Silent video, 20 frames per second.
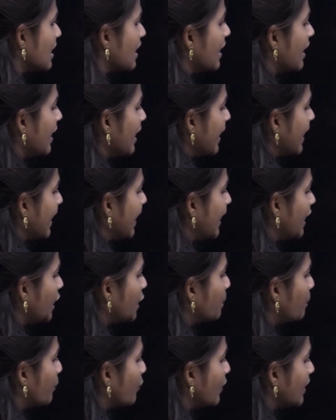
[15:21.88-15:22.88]

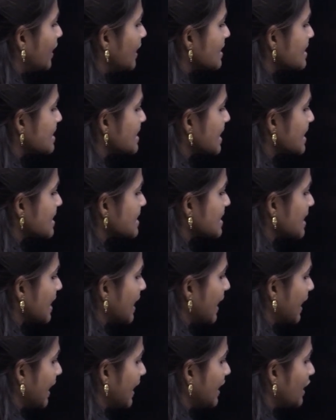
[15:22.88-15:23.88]

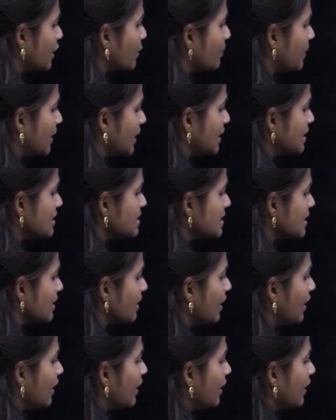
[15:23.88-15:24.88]
8.68 means
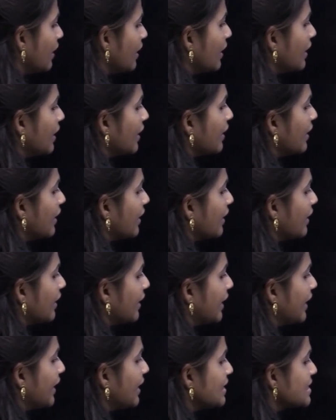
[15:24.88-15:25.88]

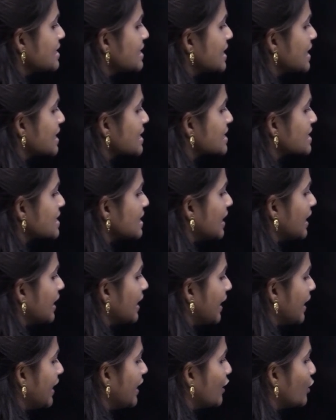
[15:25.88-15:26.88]

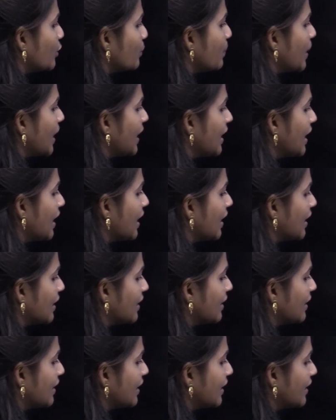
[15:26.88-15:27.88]

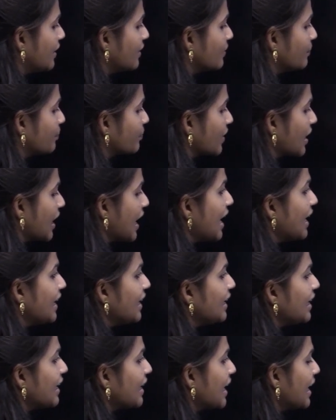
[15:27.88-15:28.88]
868/100. And
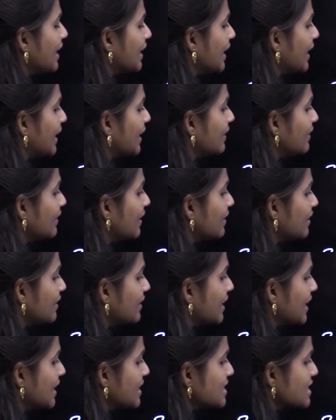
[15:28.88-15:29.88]
here I taken
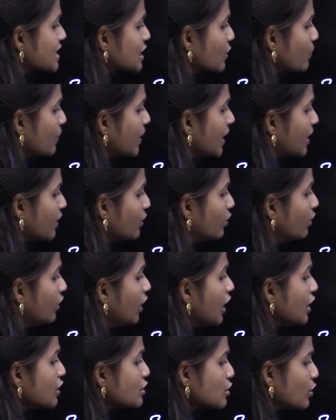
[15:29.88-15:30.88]
that 10 square, no?
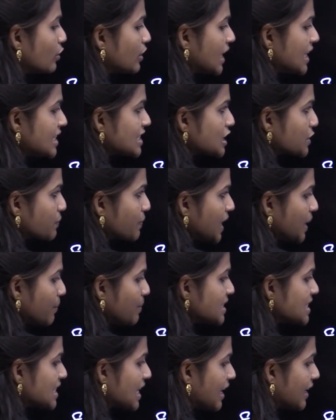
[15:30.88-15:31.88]
So 10 square
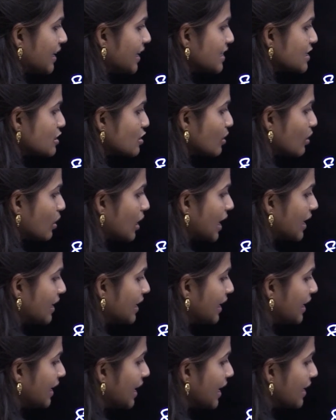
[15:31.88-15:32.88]
means 100. So
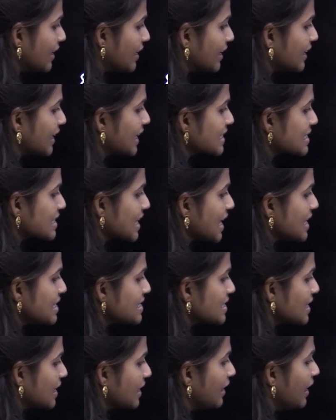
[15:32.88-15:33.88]
100, 100 gets
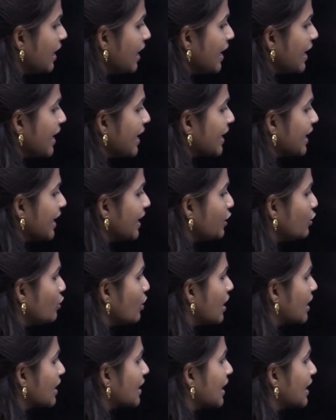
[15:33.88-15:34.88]
cancelled. Again, you
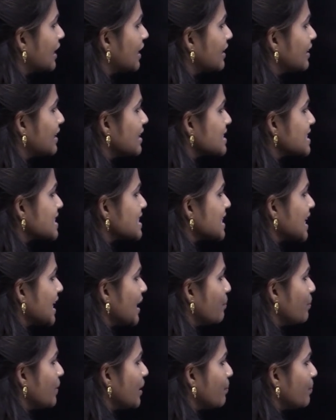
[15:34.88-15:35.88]
are getting the
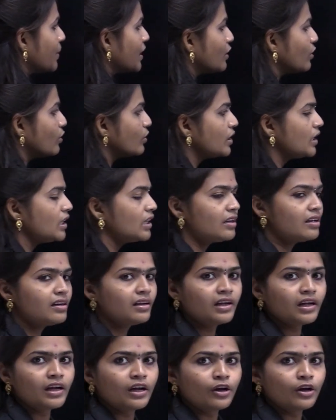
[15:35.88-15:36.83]
same number now here.